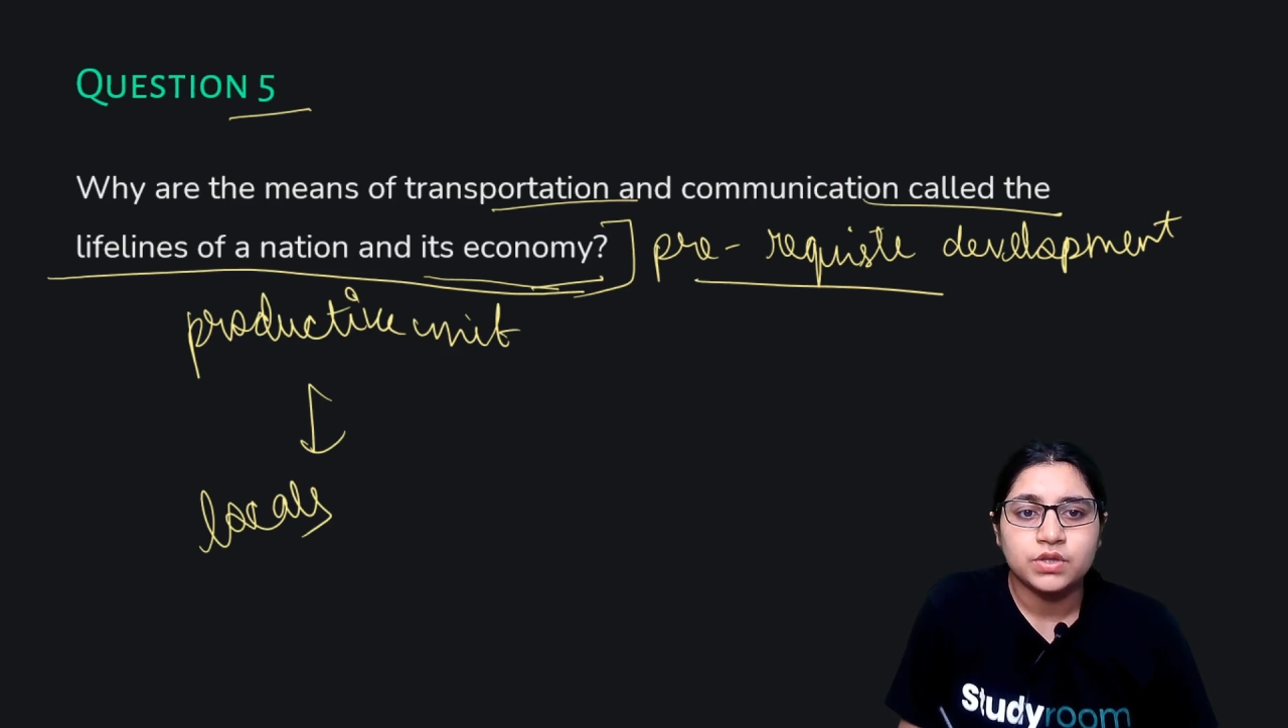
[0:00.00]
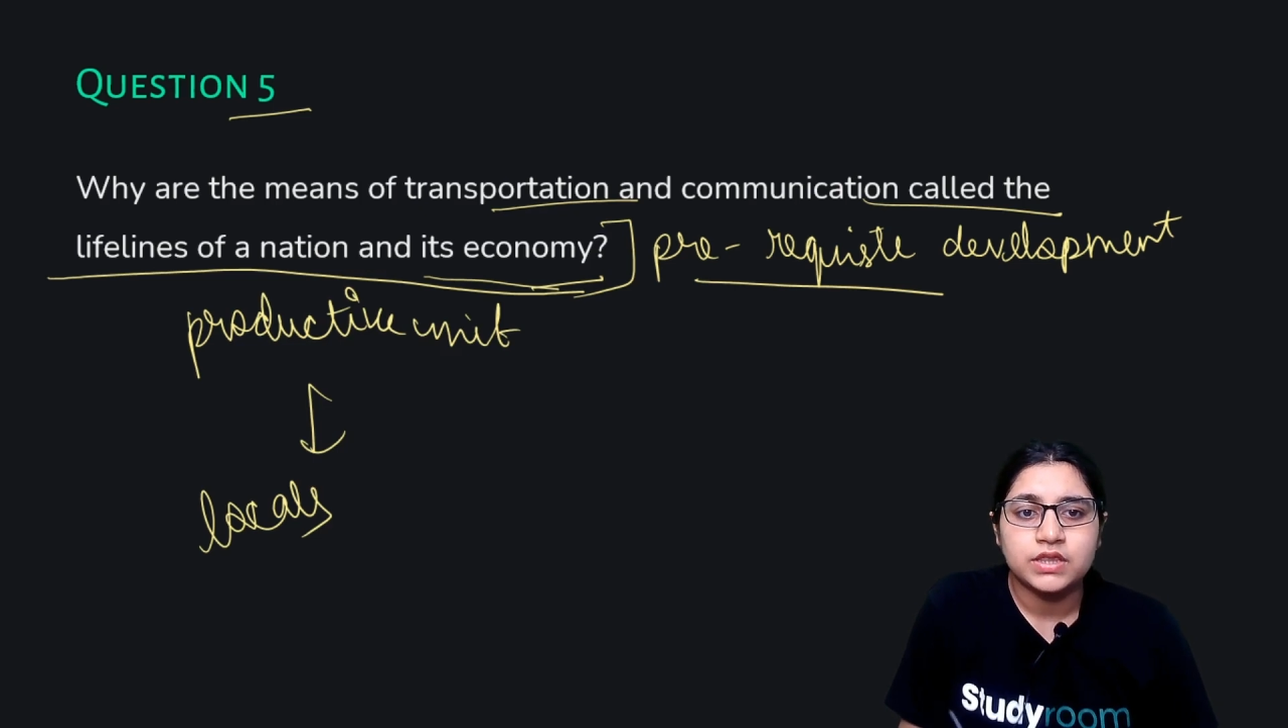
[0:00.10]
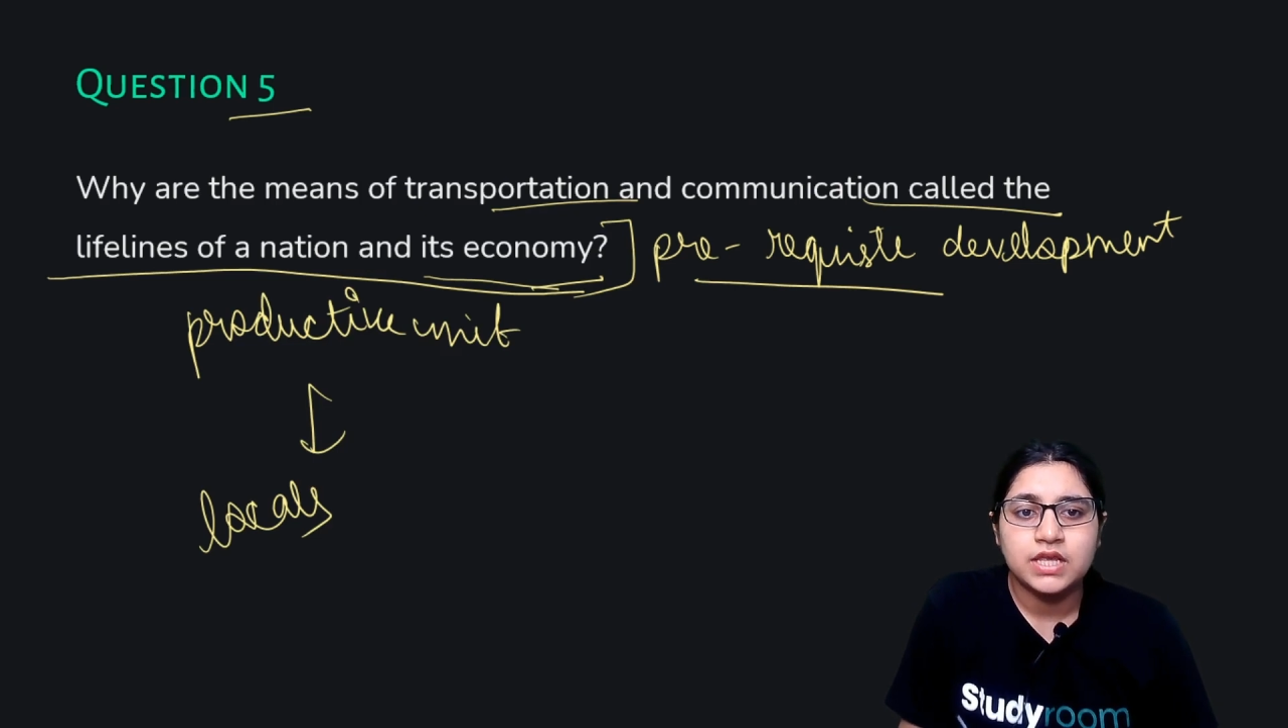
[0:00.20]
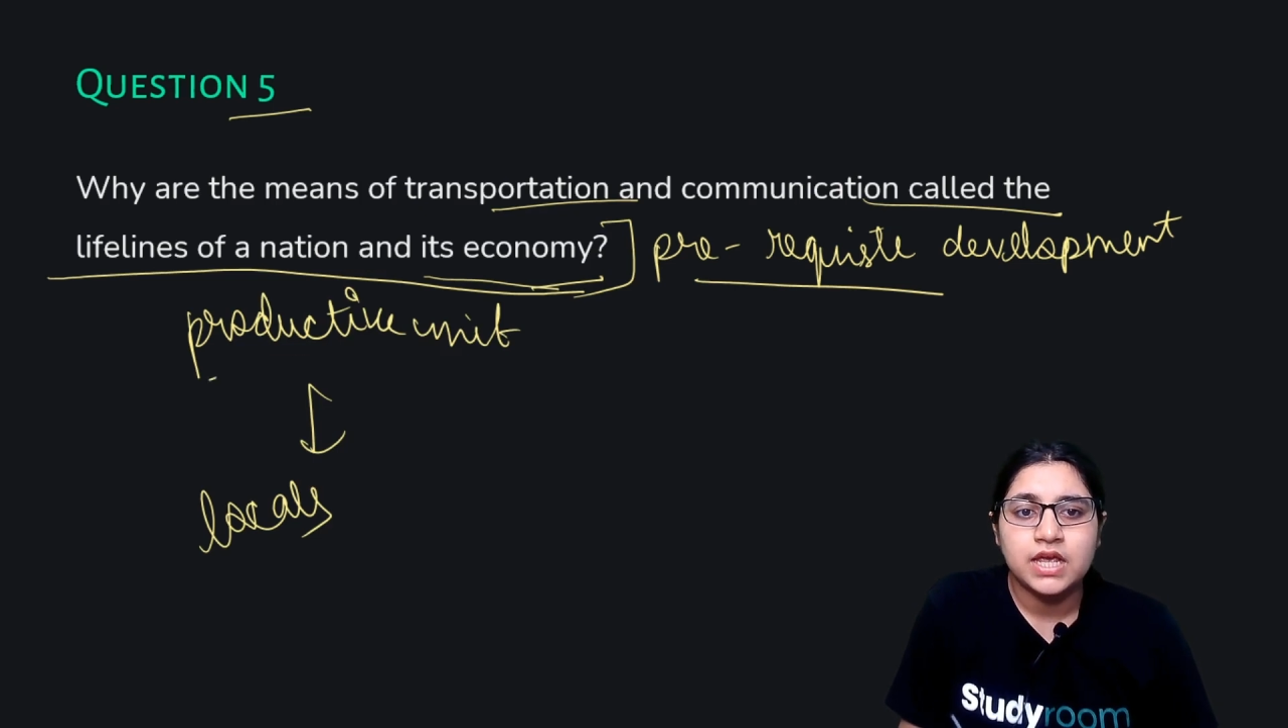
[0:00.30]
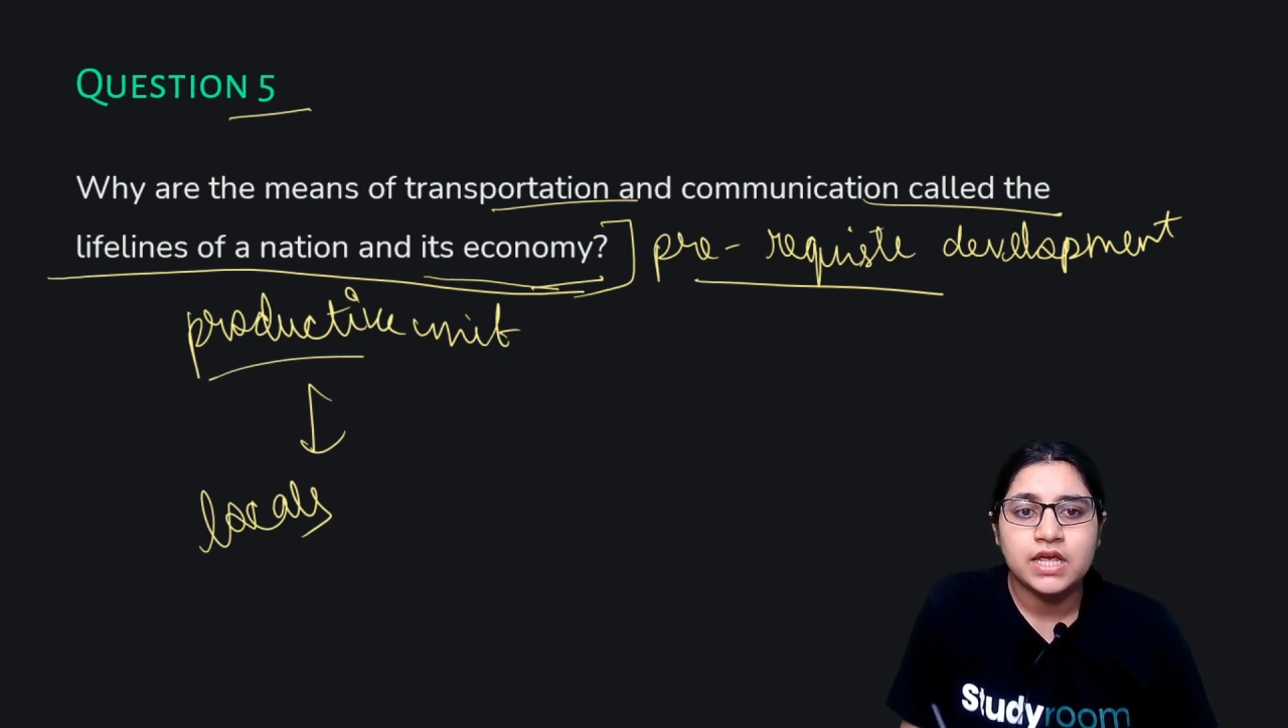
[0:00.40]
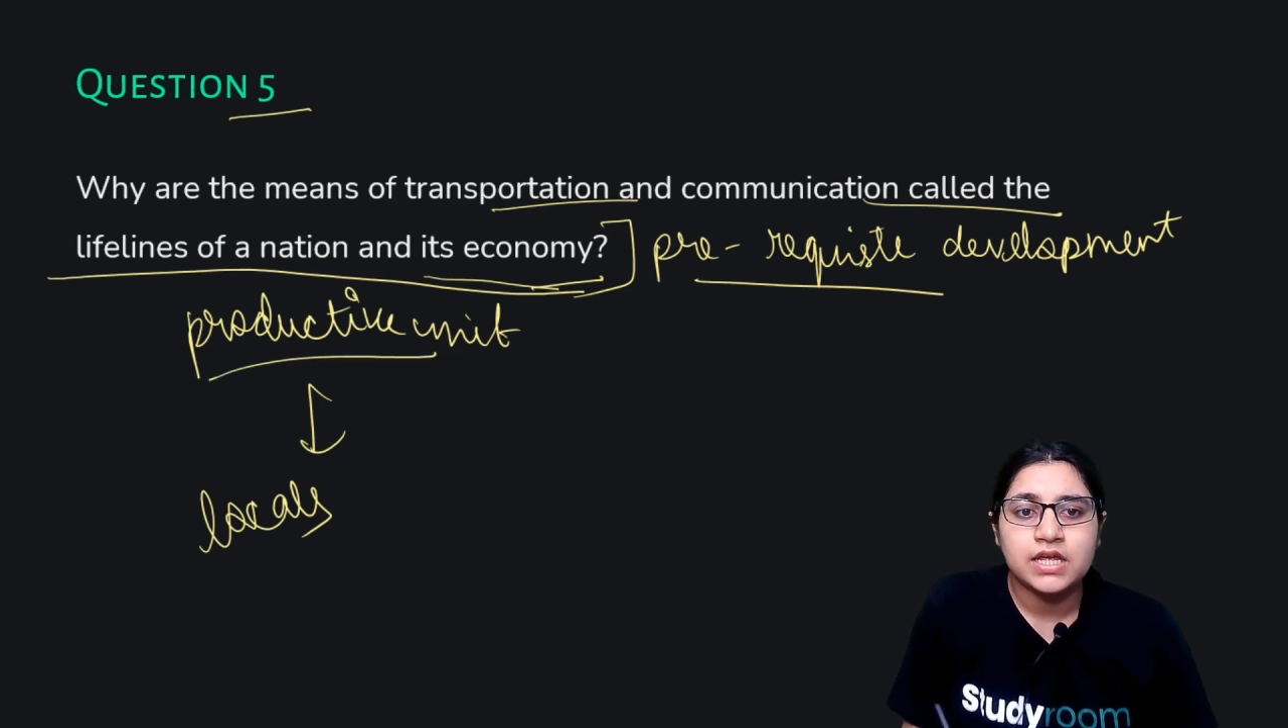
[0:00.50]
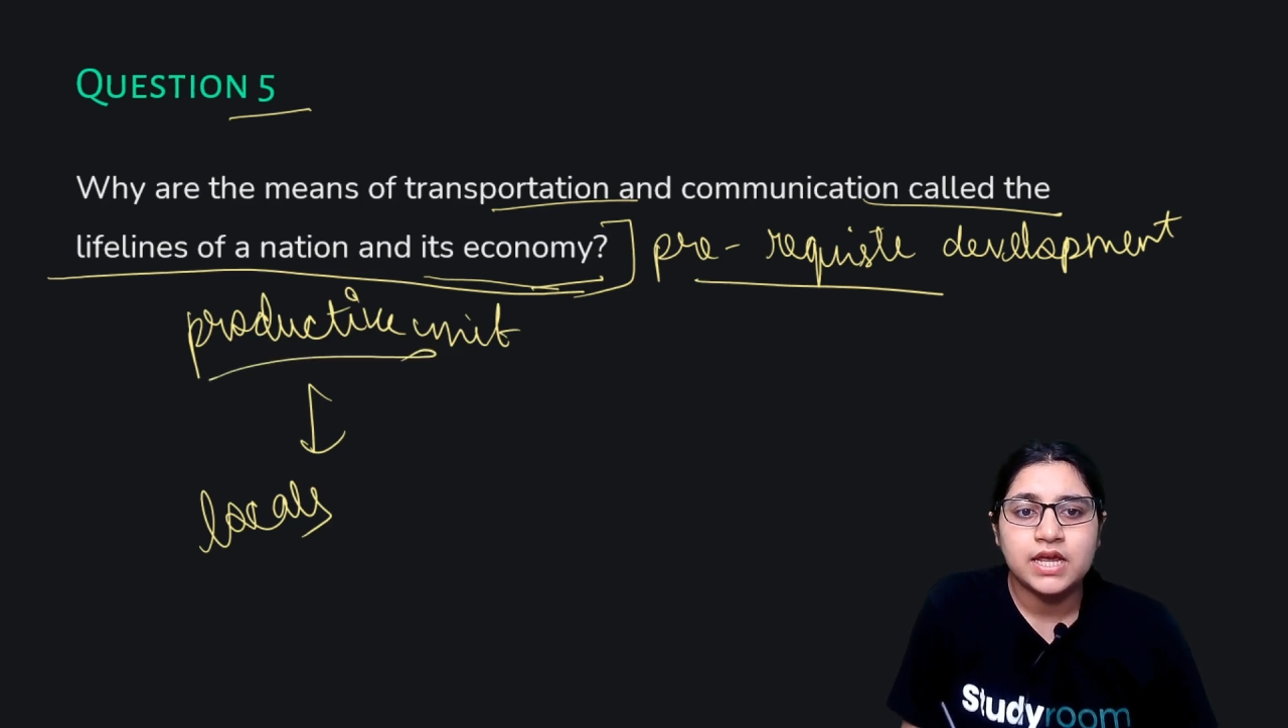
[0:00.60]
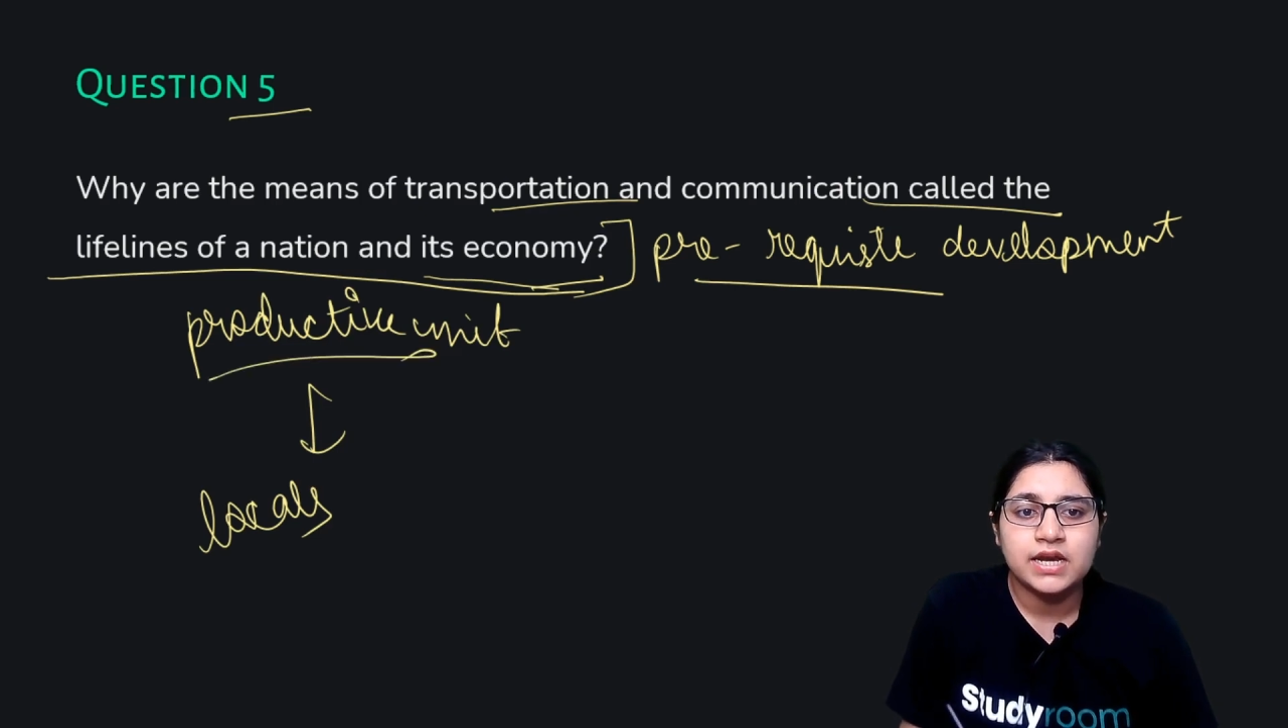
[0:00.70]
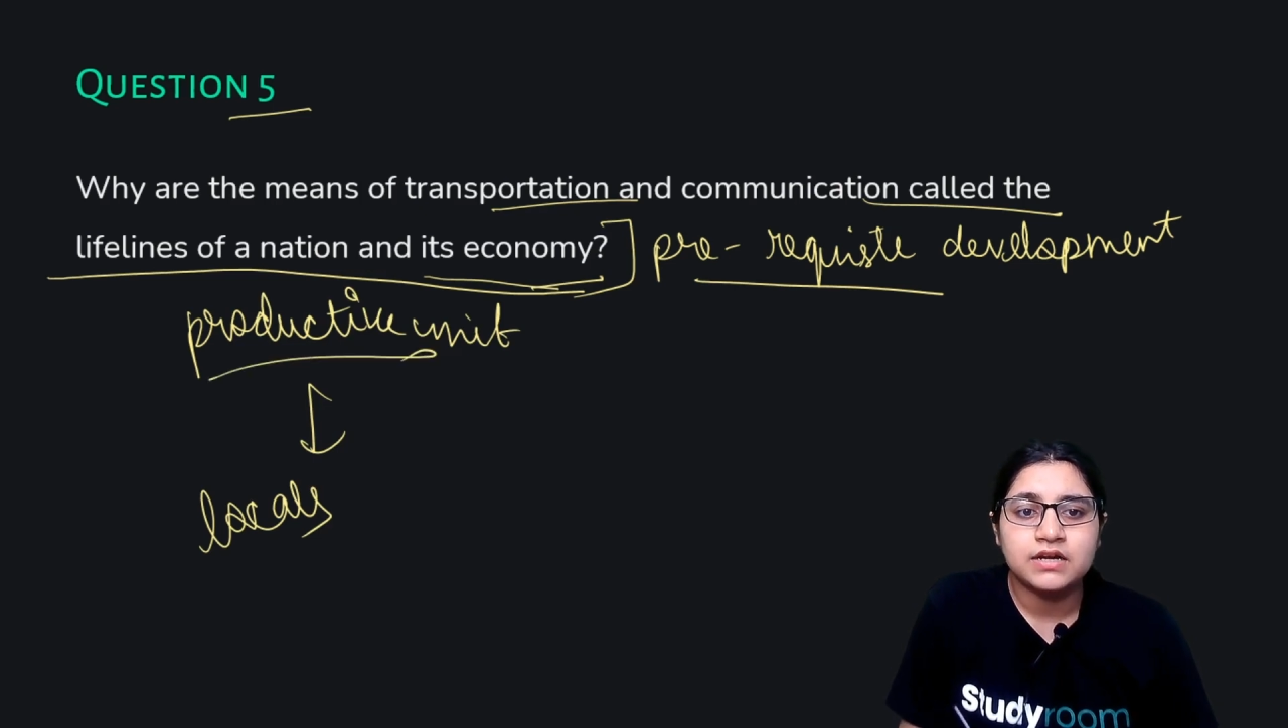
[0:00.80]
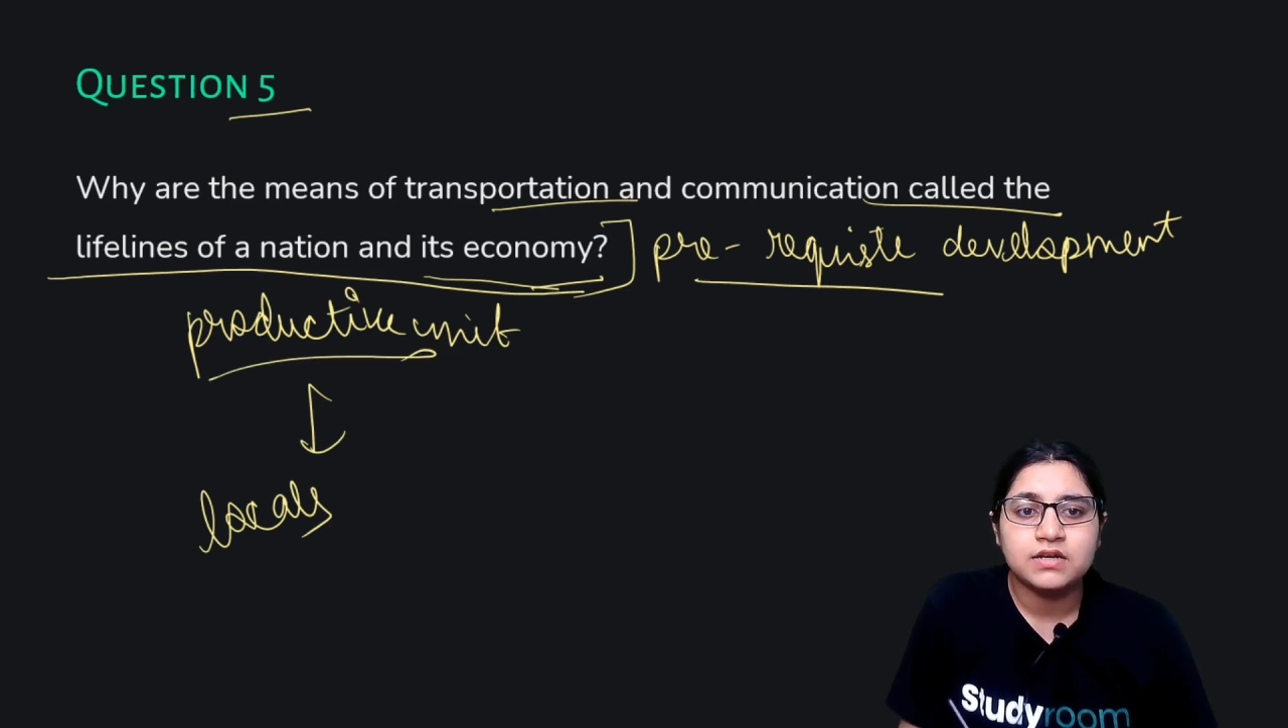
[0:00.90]
they
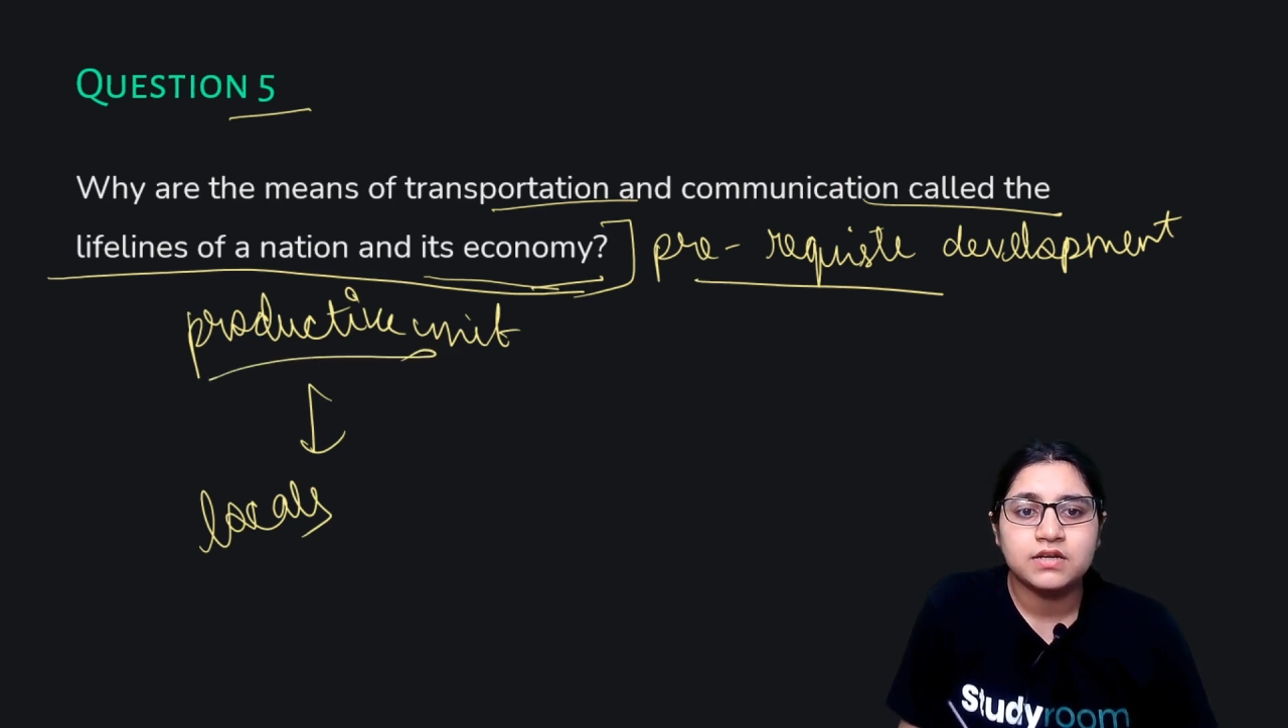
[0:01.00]
get